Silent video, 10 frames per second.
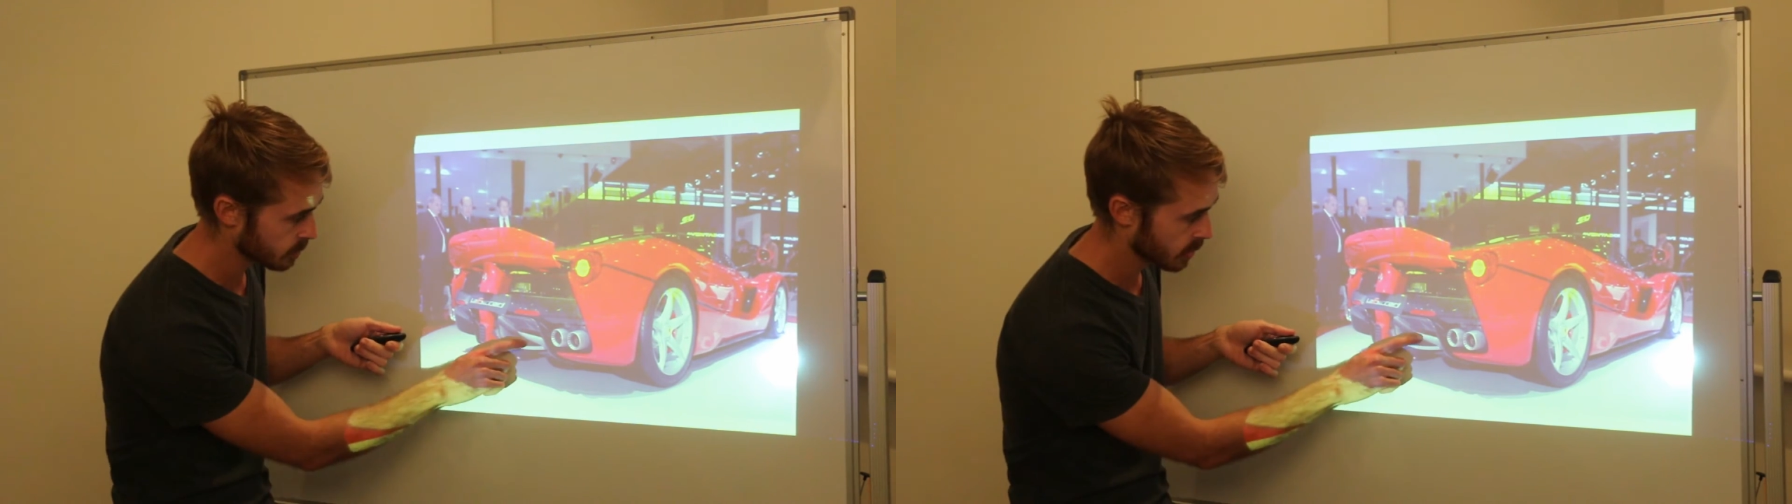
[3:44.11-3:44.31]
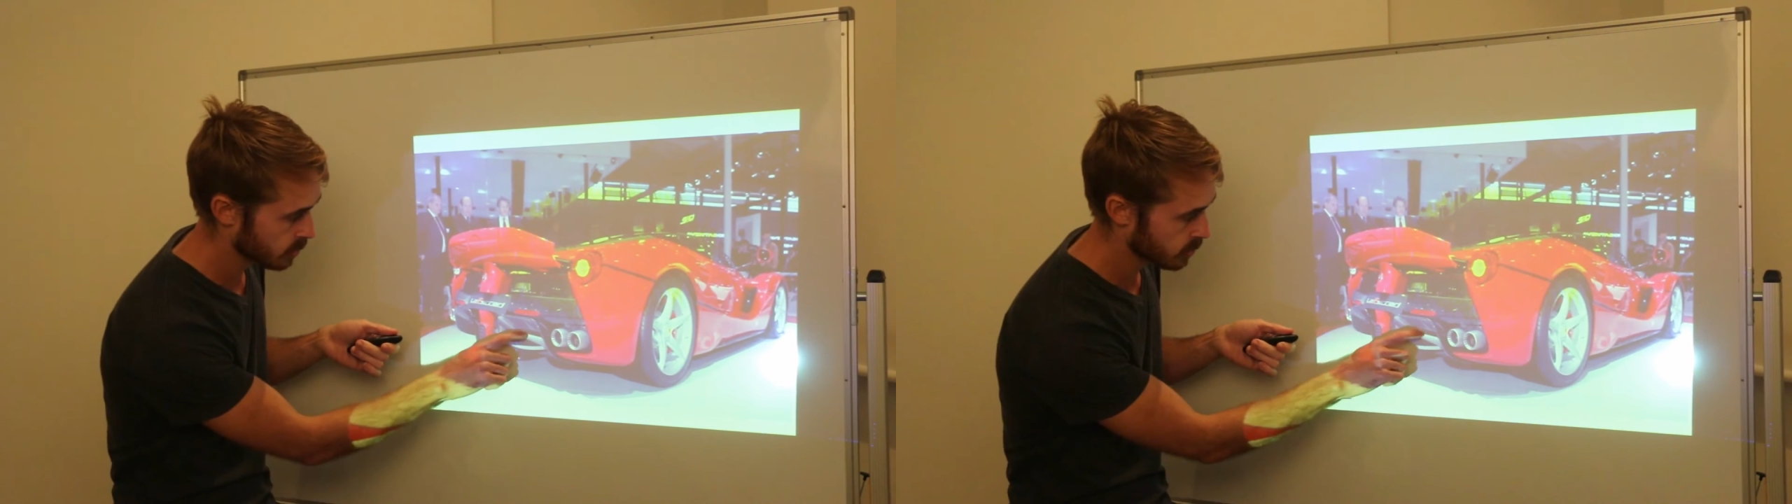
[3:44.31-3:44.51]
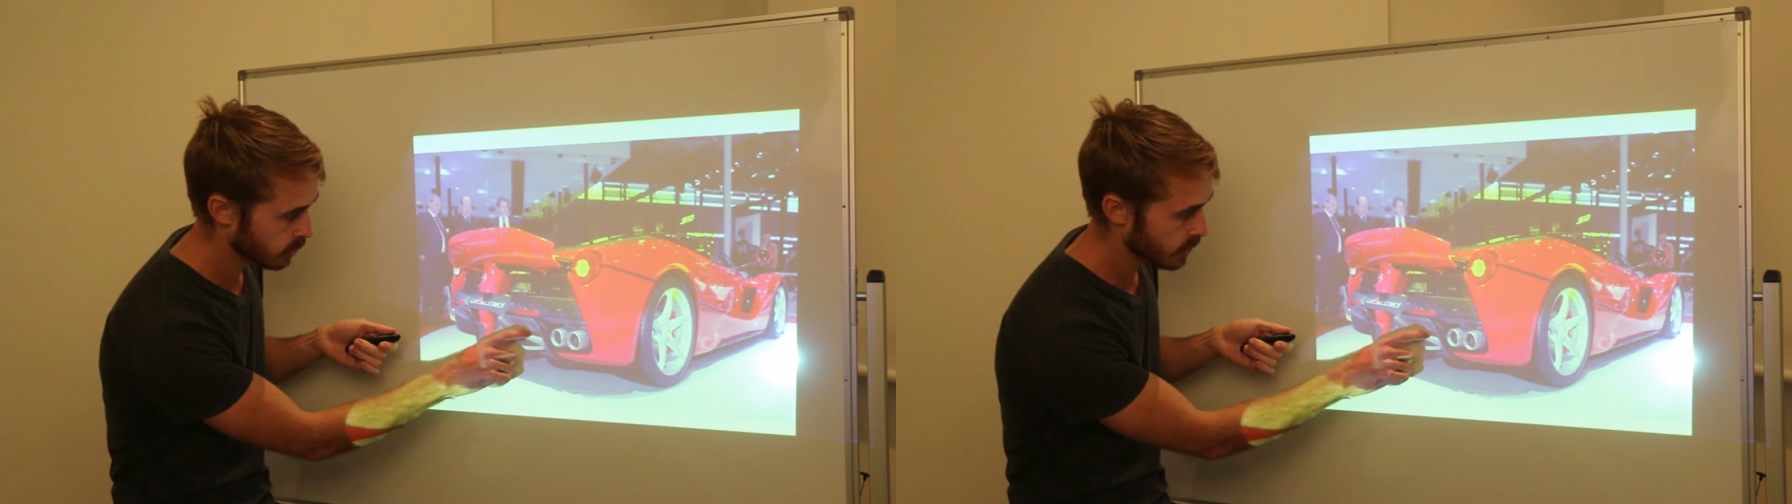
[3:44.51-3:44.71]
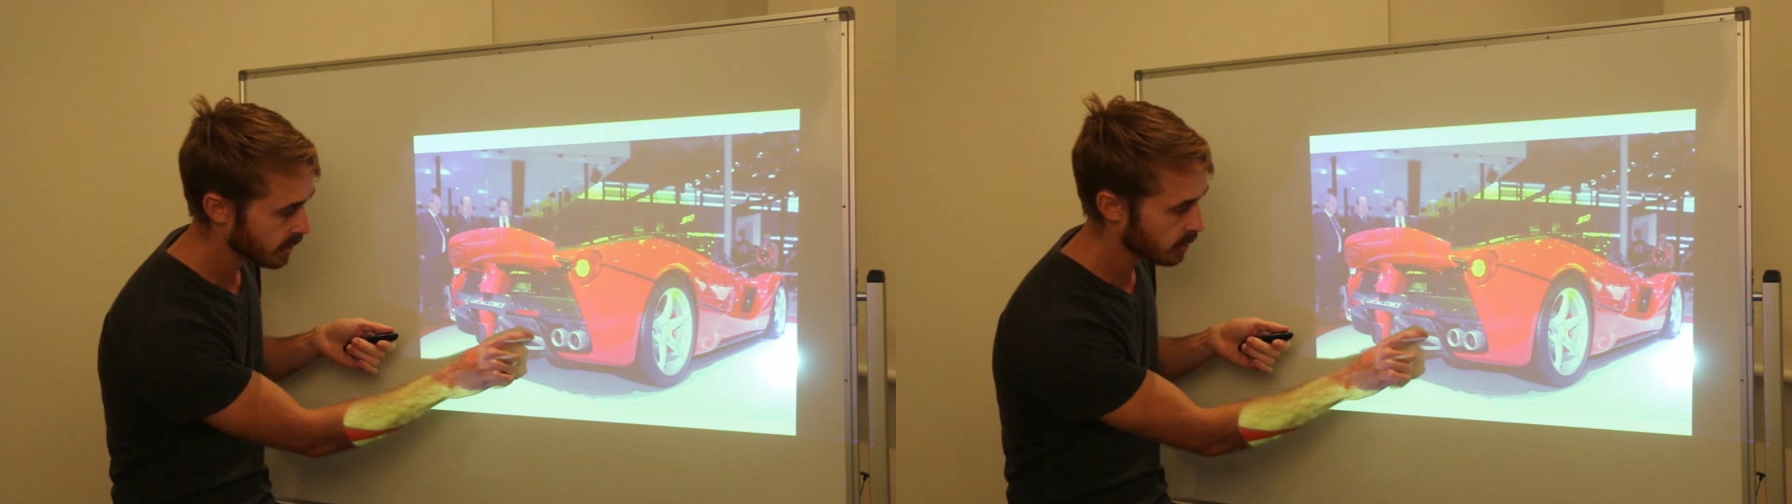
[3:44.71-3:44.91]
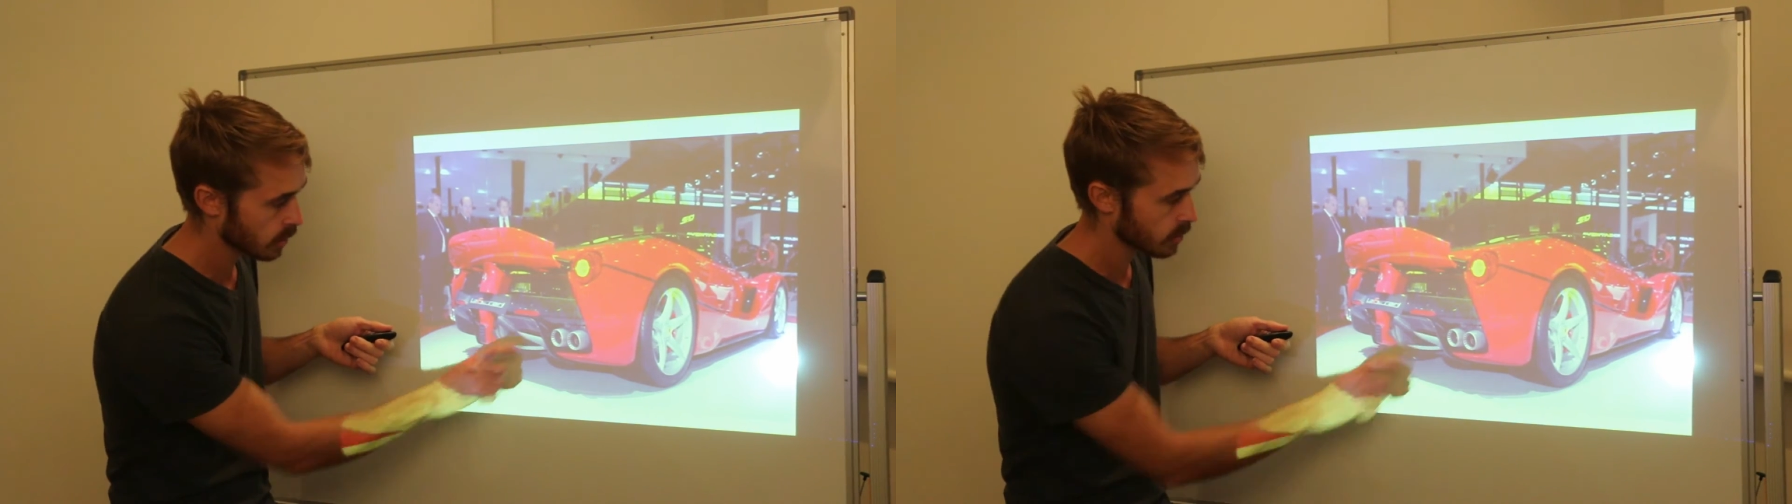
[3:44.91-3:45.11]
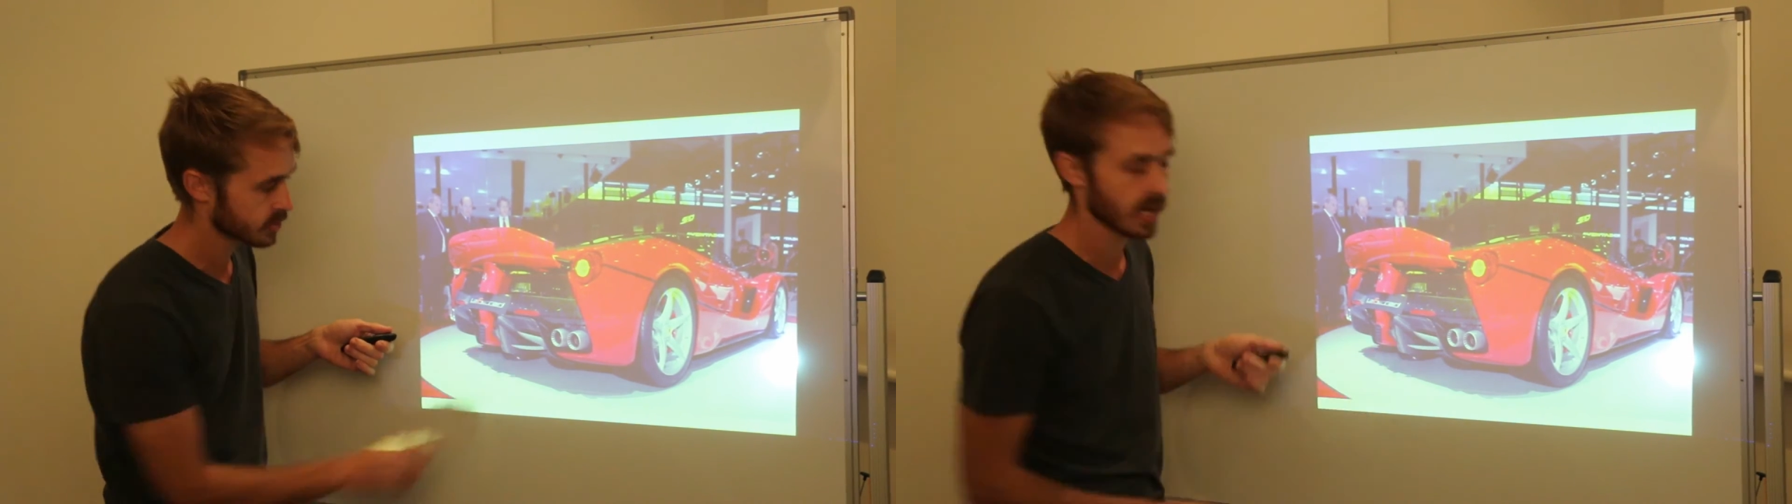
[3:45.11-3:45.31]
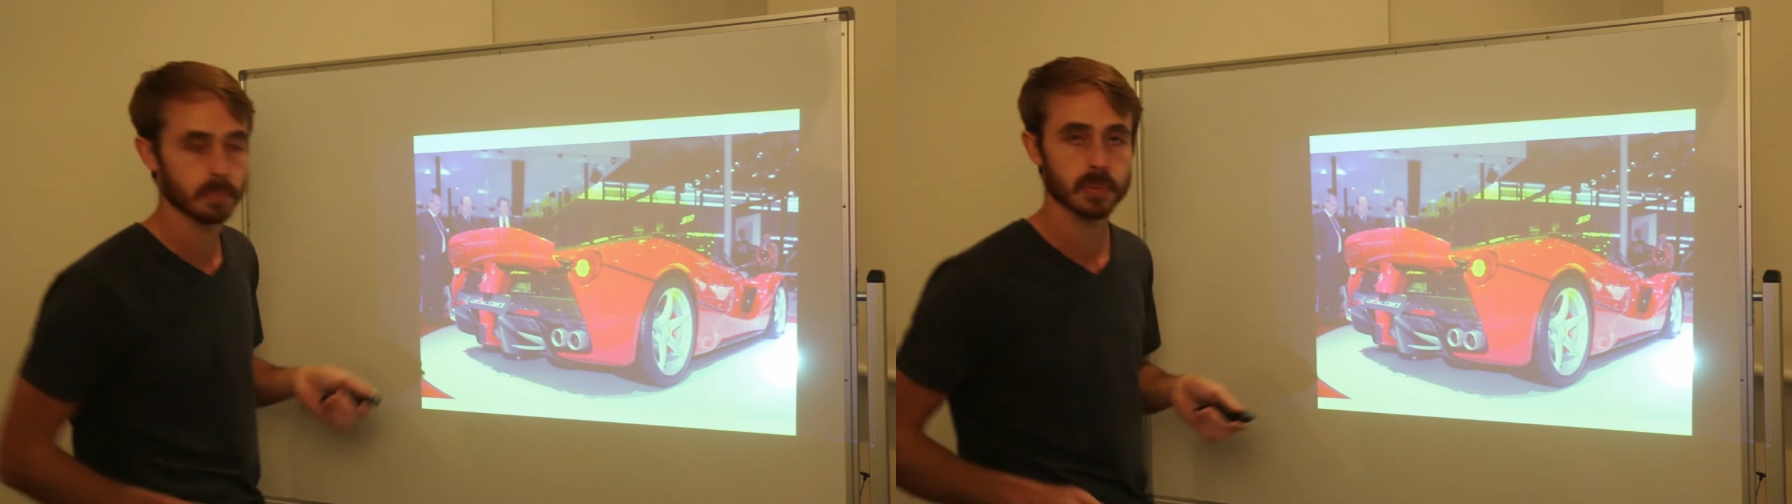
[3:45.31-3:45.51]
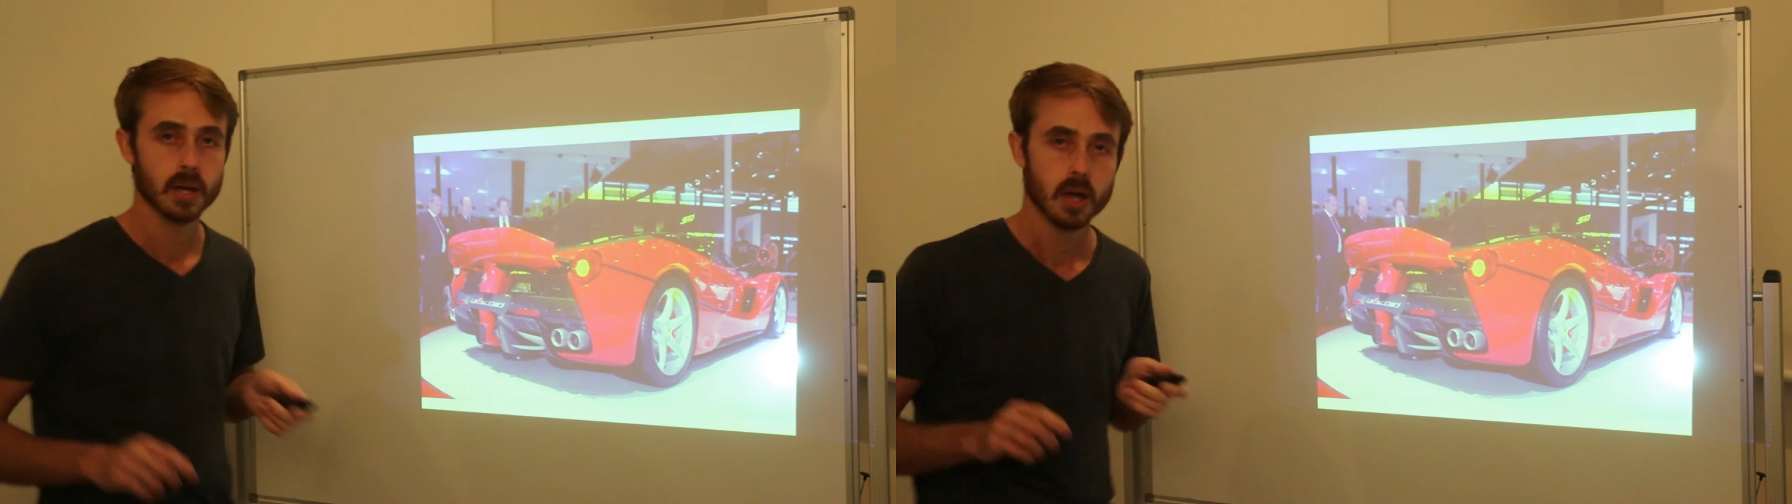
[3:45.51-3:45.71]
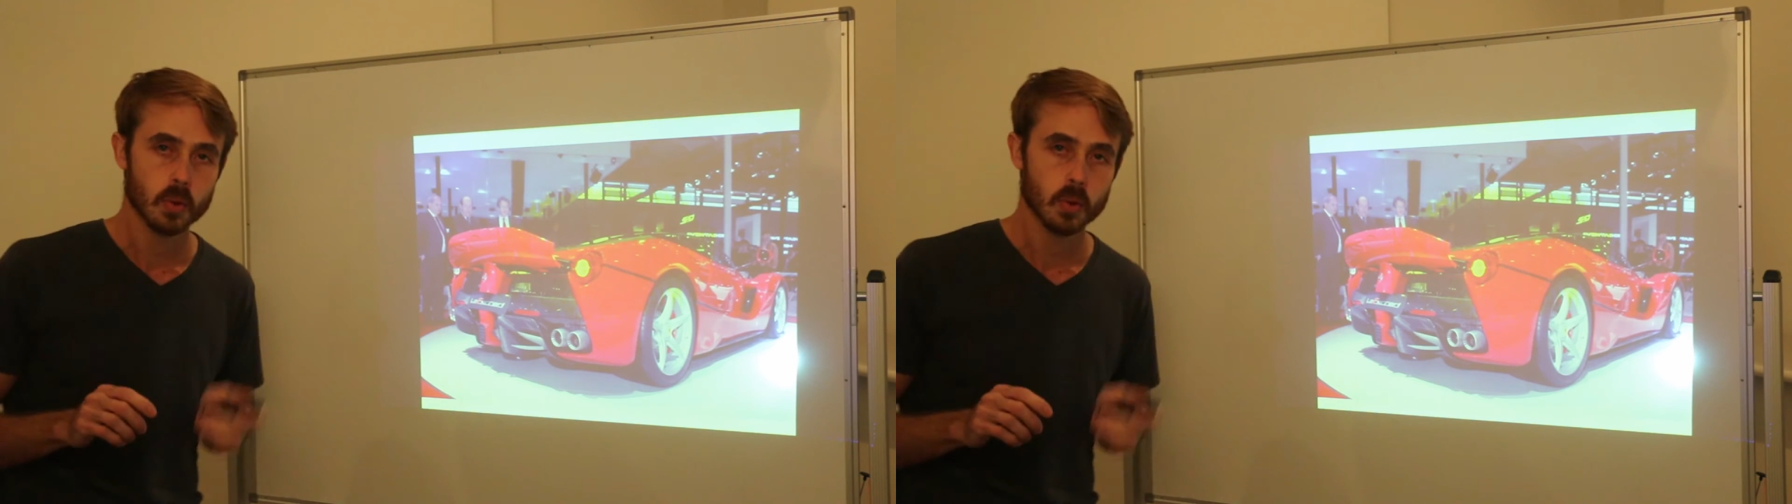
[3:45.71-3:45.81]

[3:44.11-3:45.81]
because looking close up,